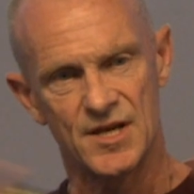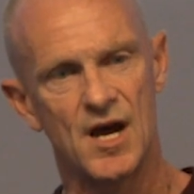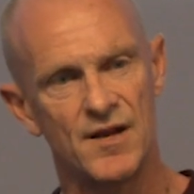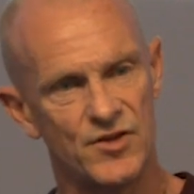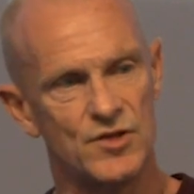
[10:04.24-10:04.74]
a
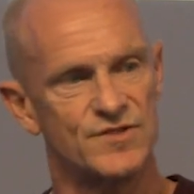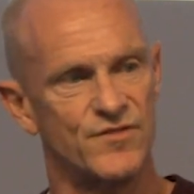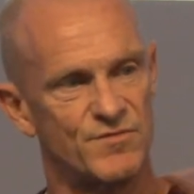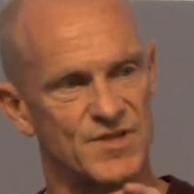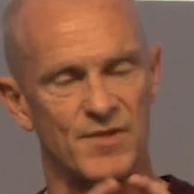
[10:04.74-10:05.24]
kind of a
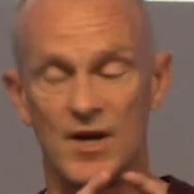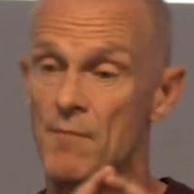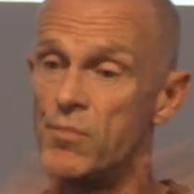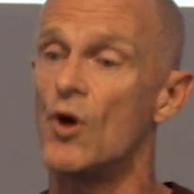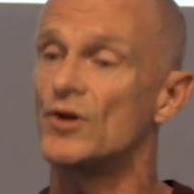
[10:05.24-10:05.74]
use for something
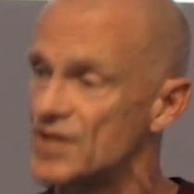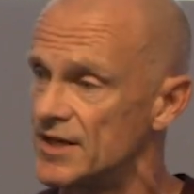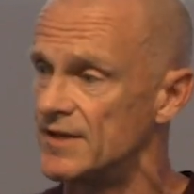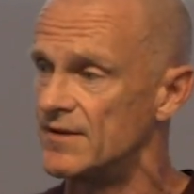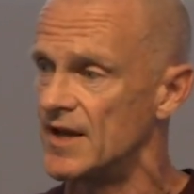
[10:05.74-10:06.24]
like
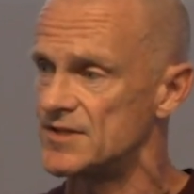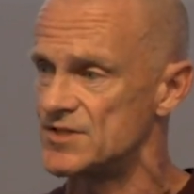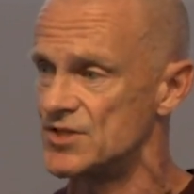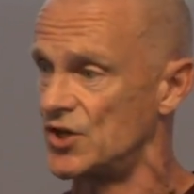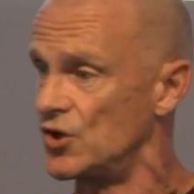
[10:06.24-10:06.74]
blockchain in there
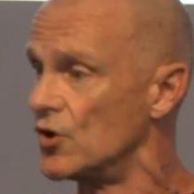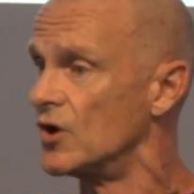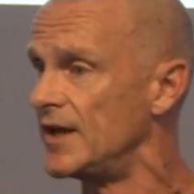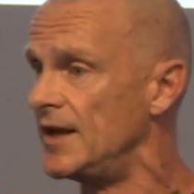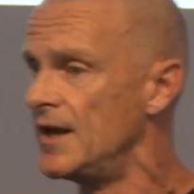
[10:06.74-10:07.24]
to
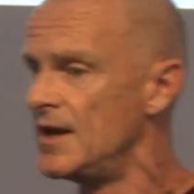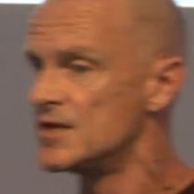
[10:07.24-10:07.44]
securely